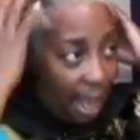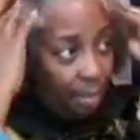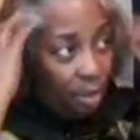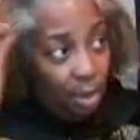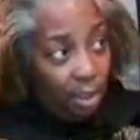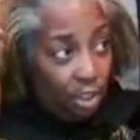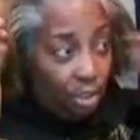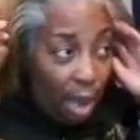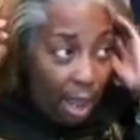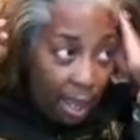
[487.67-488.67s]
I'm going to
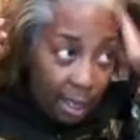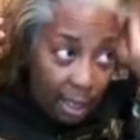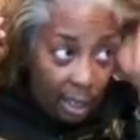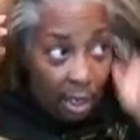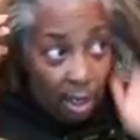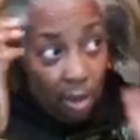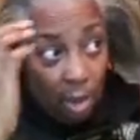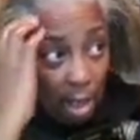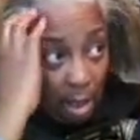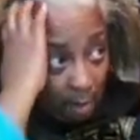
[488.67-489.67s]
try
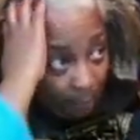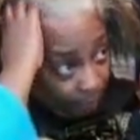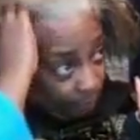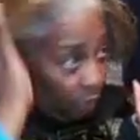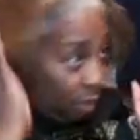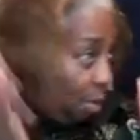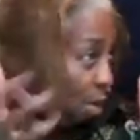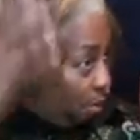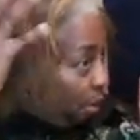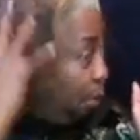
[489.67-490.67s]

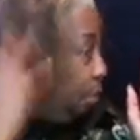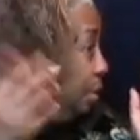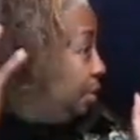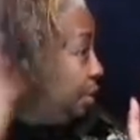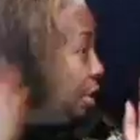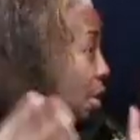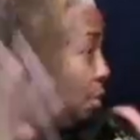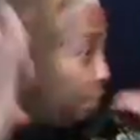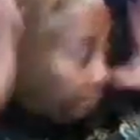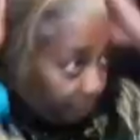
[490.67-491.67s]
tomorrow. So